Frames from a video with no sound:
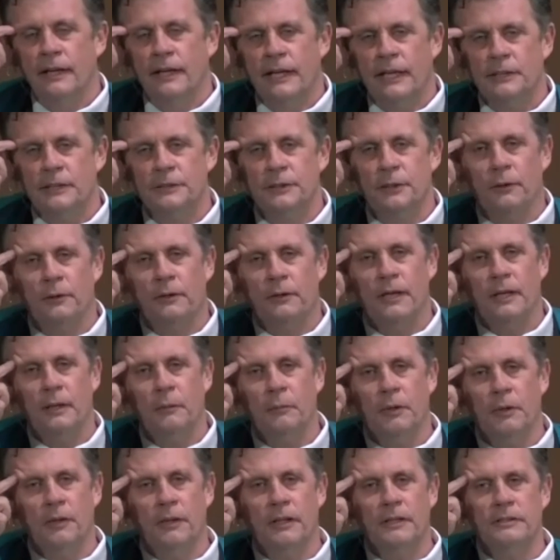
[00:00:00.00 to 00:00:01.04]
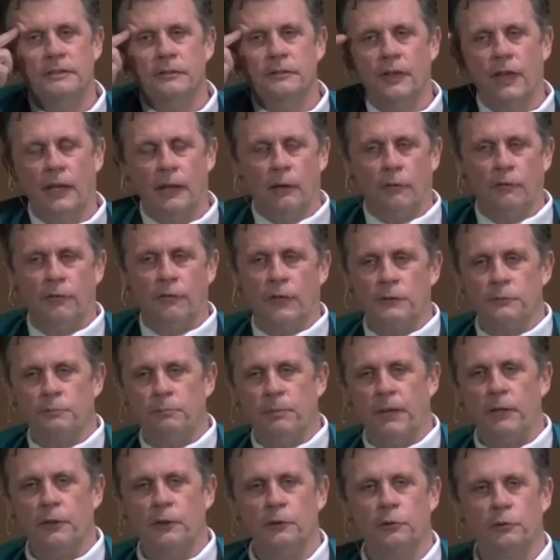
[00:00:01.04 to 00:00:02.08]
he's talking about this thing of this
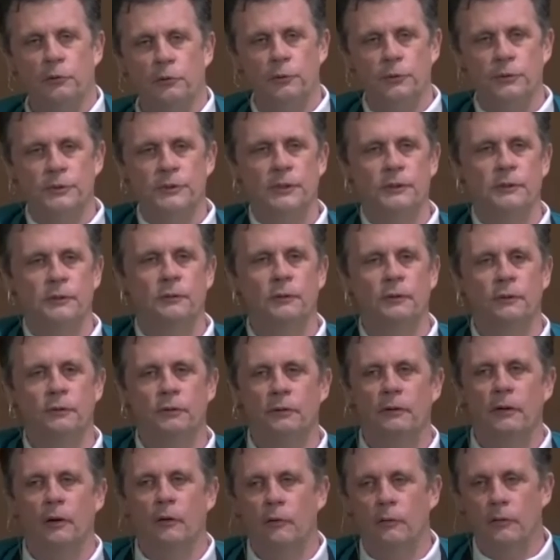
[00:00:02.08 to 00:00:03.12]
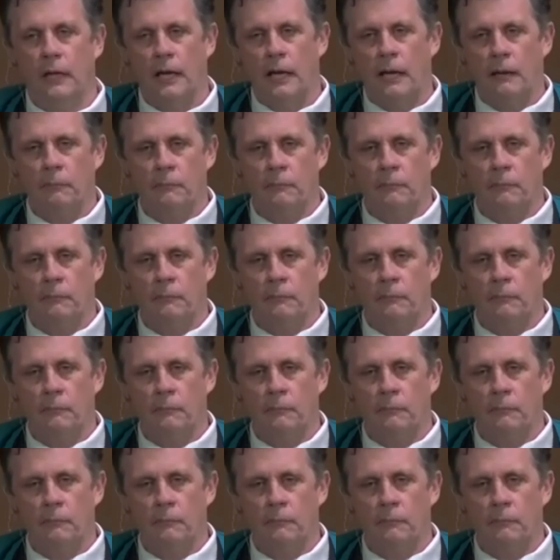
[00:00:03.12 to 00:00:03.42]
big cruiser going through,